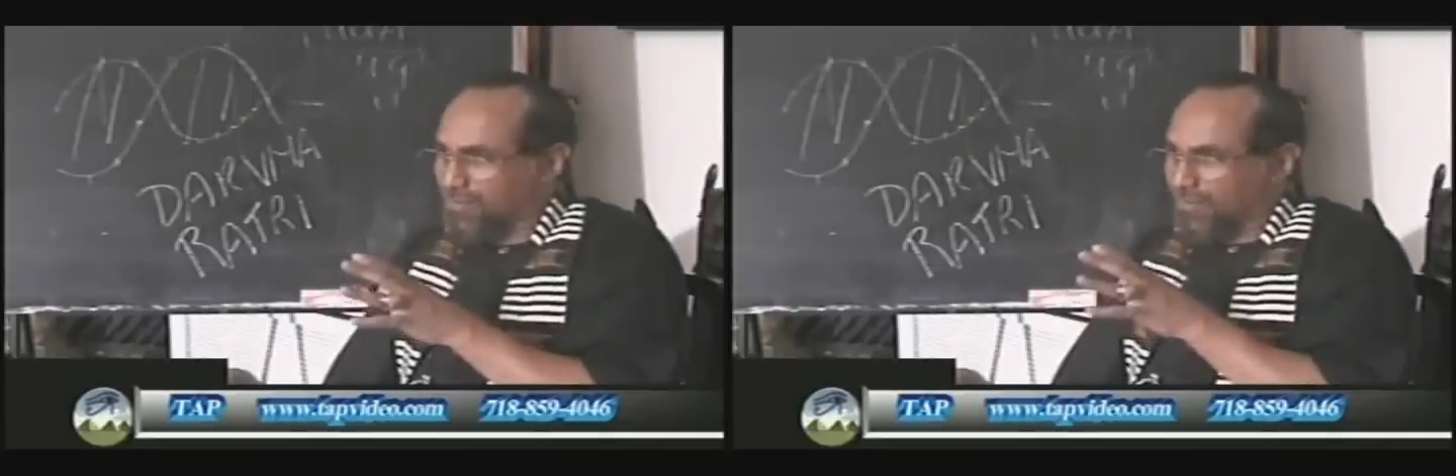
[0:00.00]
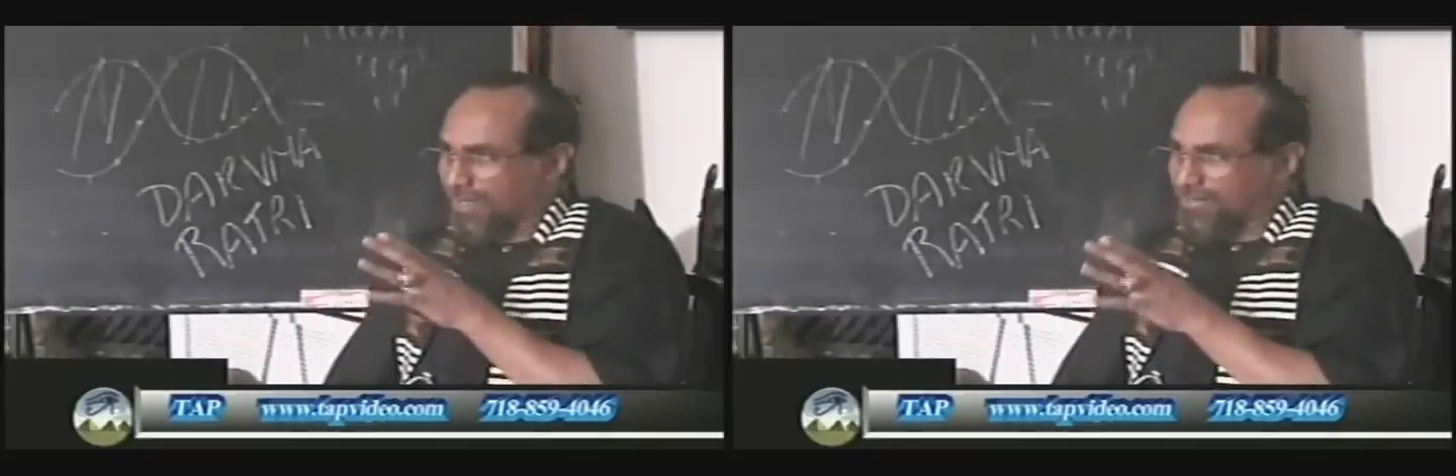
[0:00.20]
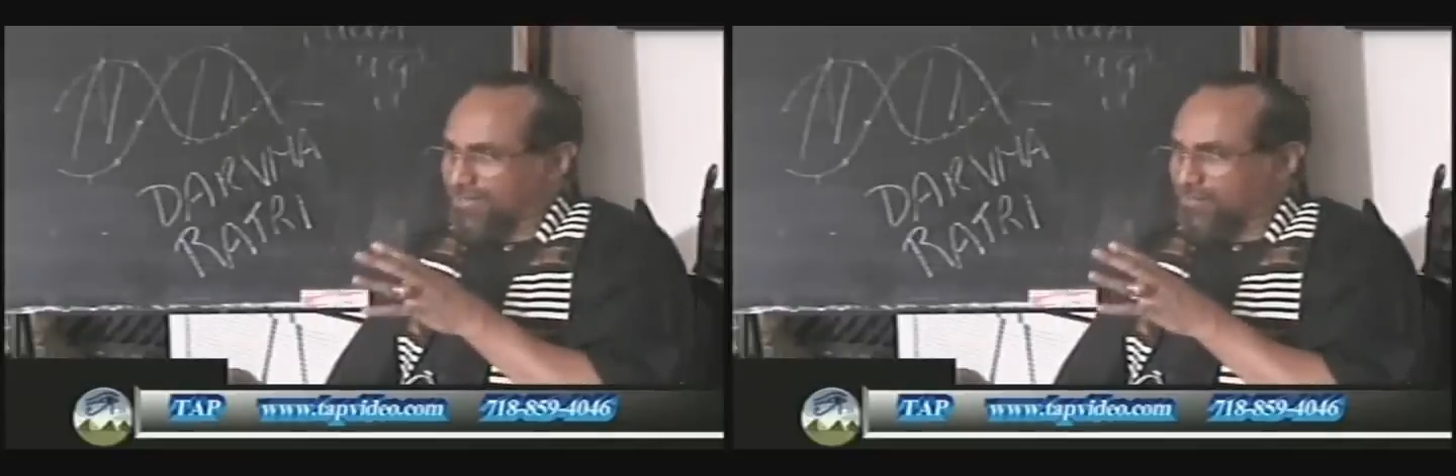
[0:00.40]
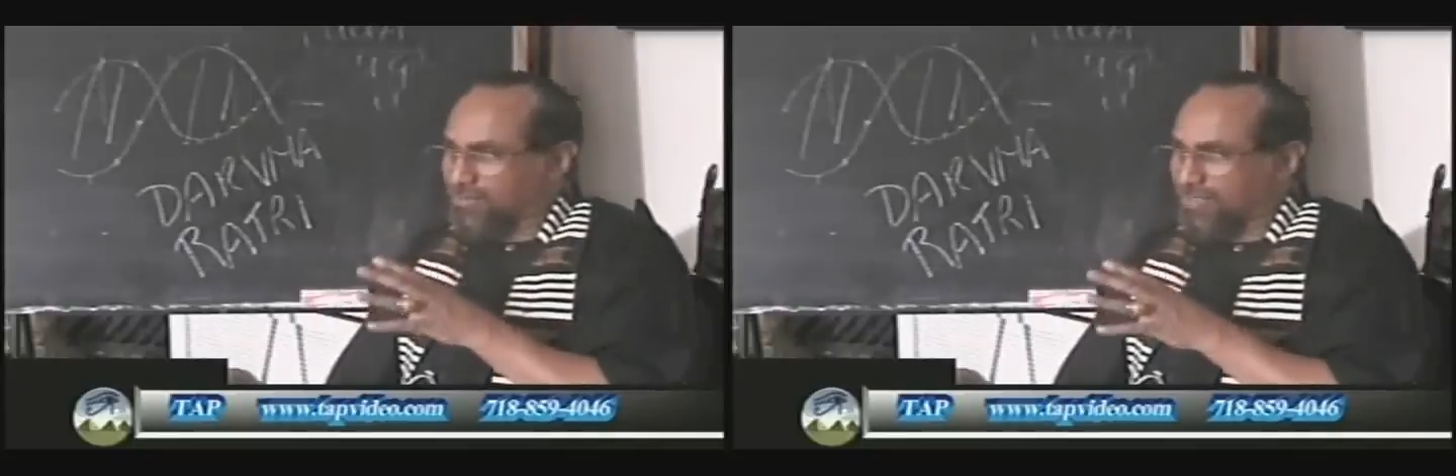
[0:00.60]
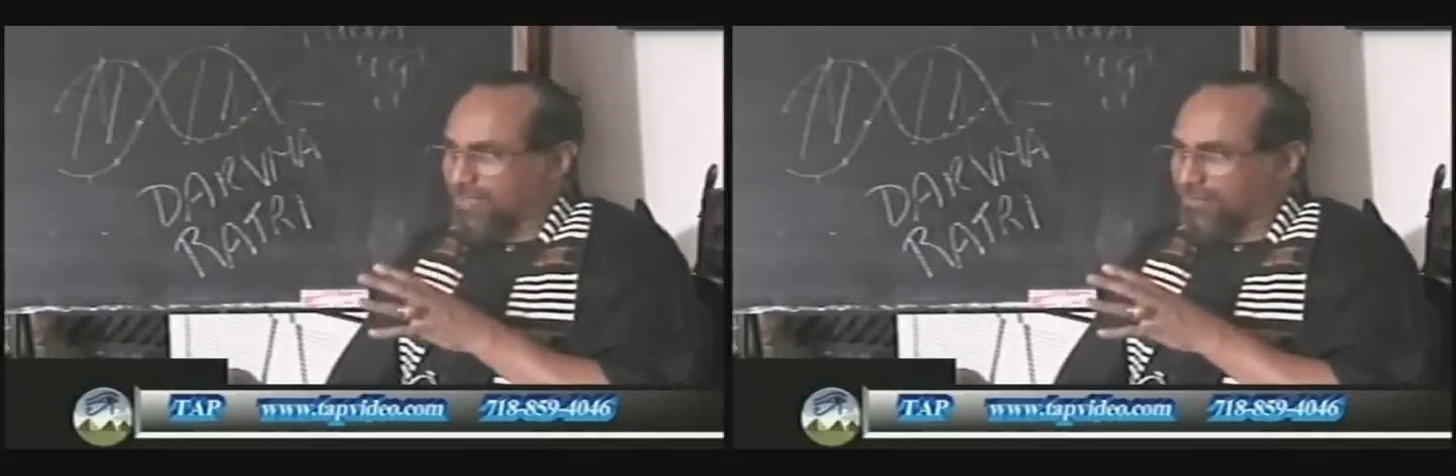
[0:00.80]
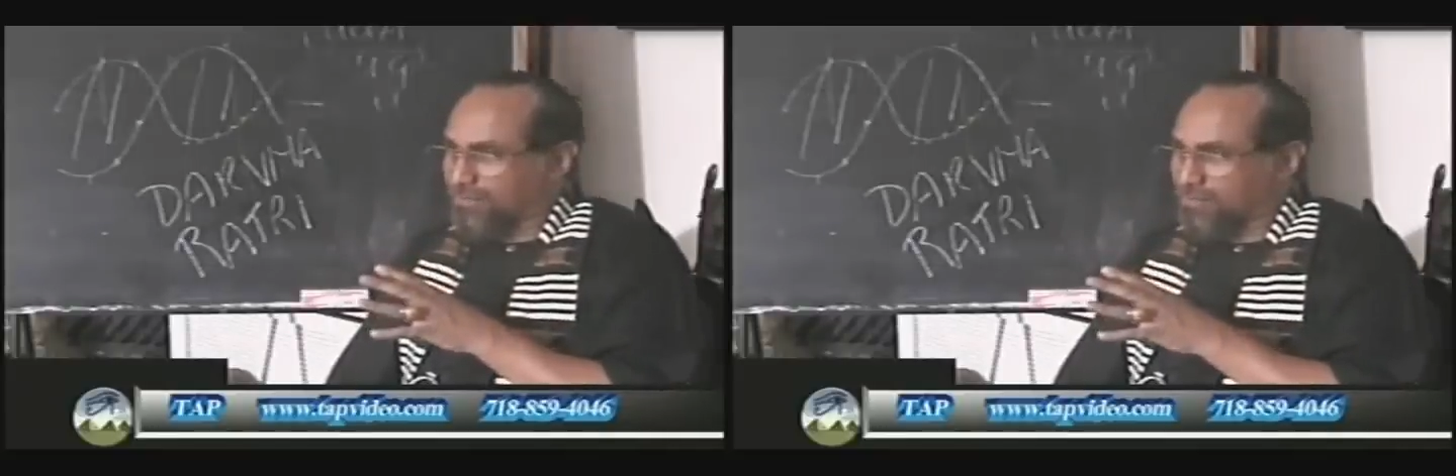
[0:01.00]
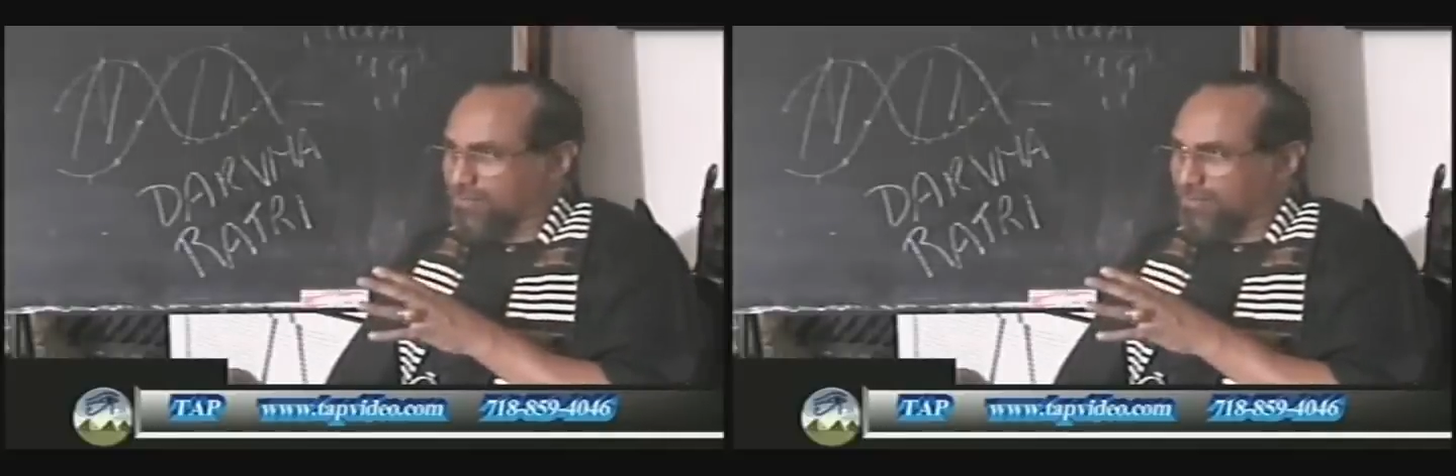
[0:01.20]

as themselves.